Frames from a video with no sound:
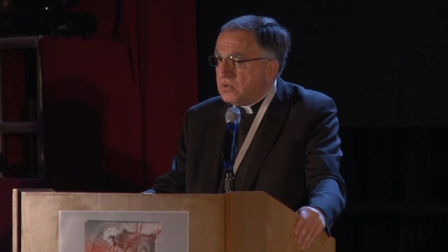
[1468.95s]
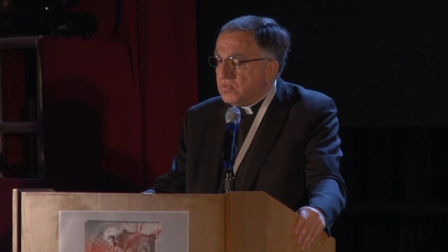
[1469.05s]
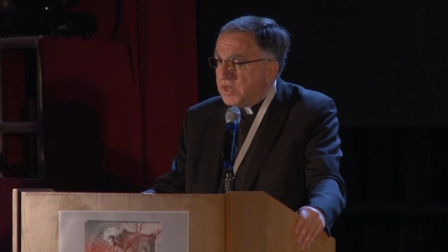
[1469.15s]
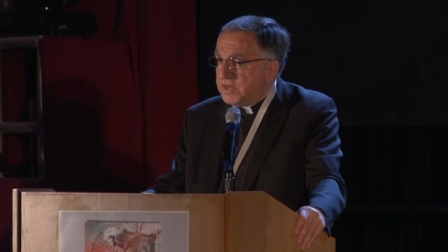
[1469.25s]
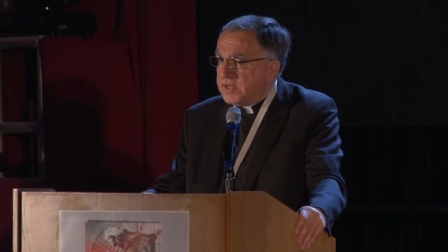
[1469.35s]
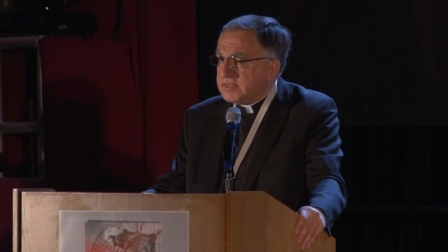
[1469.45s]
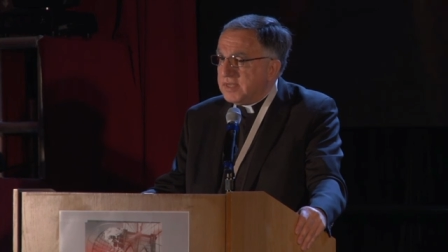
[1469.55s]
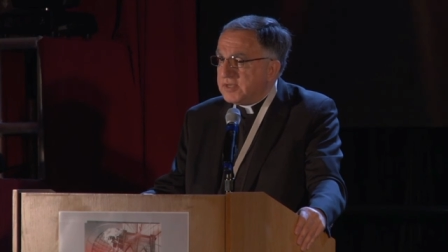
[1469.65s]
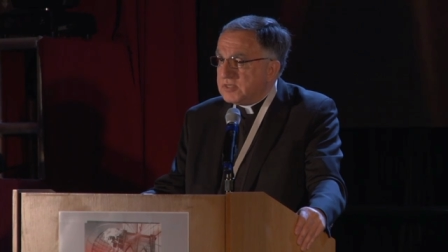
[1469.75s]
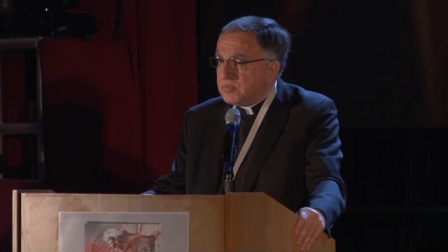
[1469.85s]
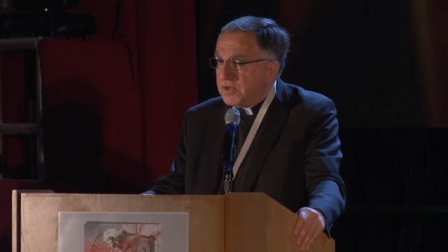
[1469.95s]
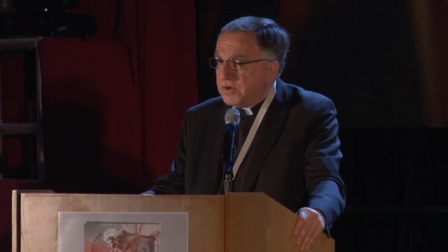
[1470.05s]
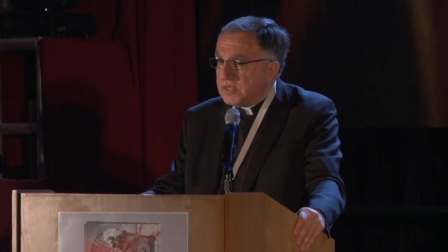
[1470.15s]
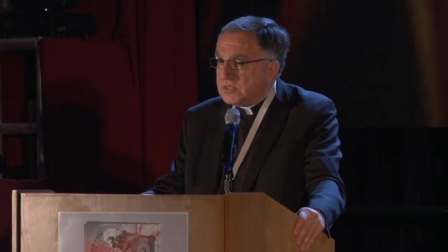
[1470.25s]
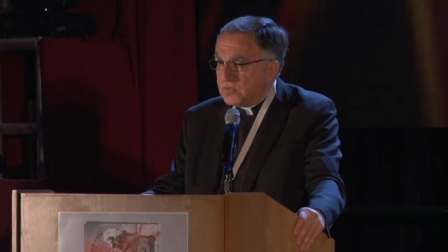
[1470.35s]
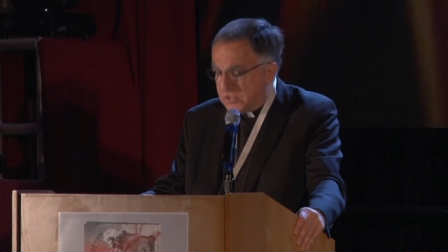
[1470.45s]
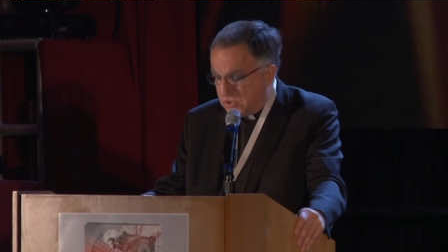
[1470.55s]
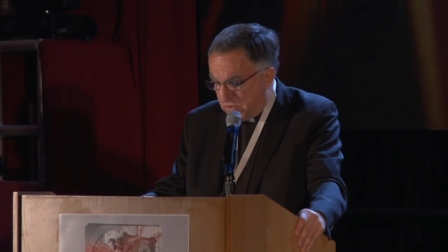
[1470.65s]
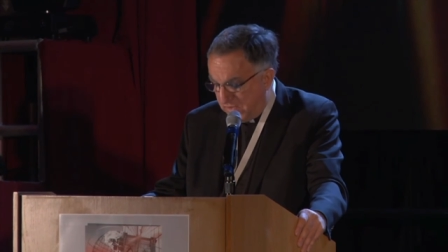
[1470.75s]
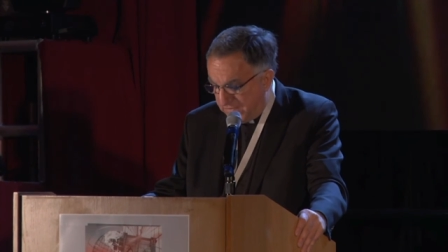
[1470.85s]
to witness and experience what
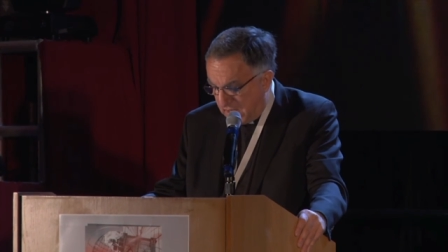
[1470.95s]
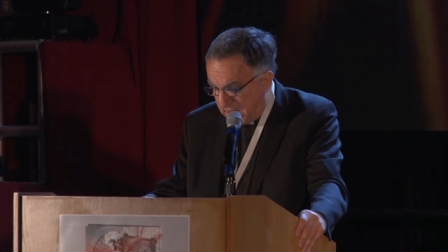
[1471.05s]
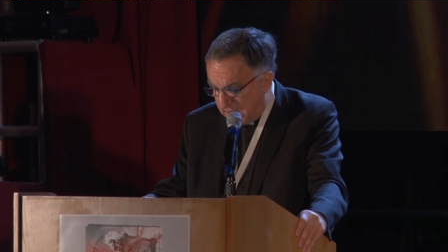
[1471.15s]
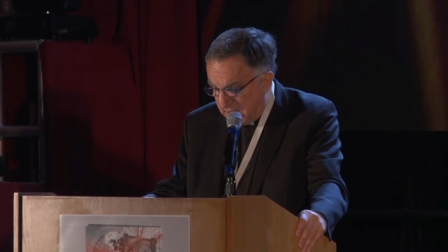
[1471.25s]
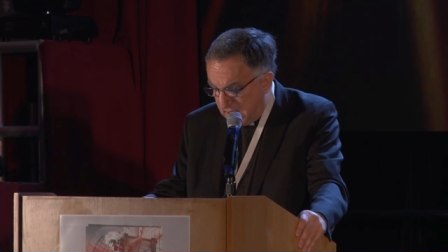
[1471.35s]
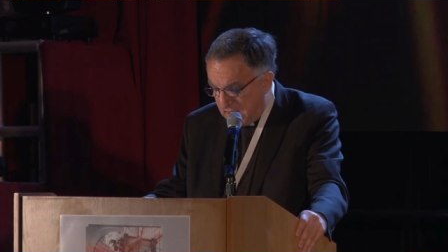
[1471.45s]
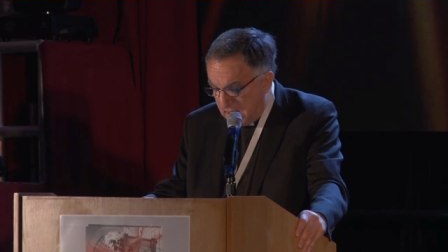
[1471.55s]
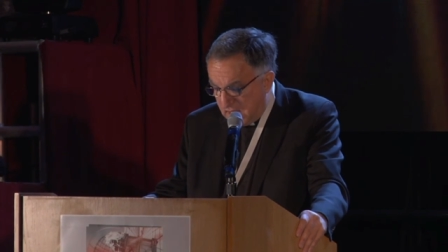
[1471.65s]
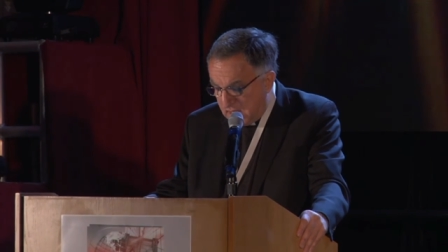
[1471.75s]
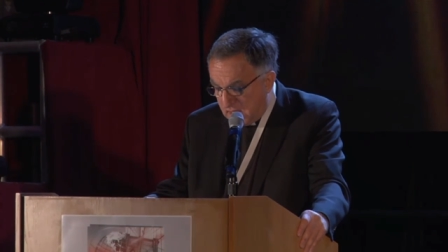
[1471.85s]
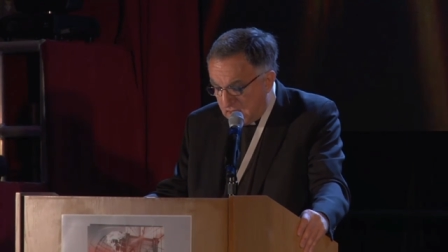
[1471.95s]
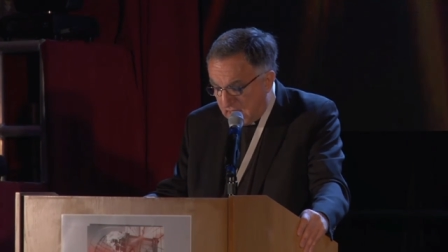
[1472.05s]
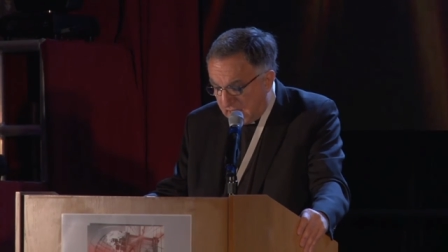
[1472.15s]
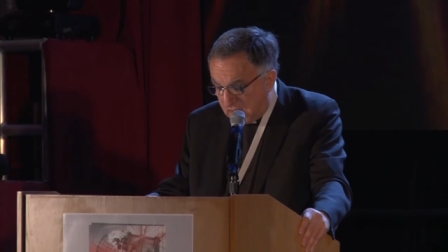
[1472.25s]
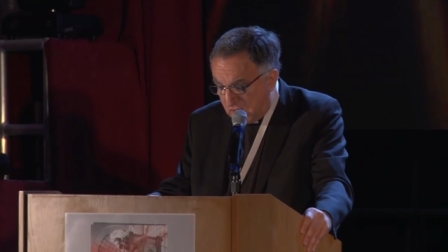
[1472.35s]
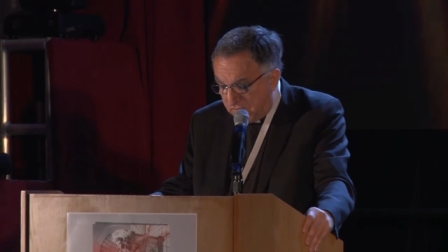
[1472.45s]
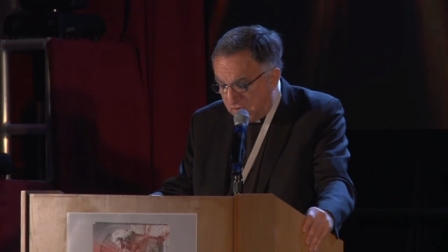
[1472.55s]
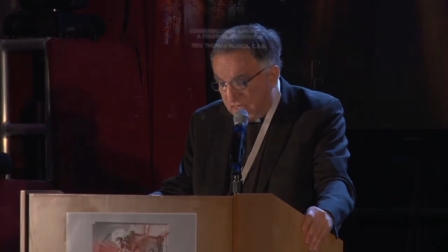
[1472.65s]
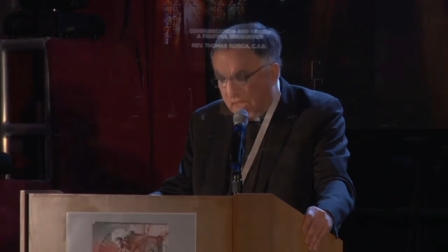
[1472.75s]
you have done. Thank you for the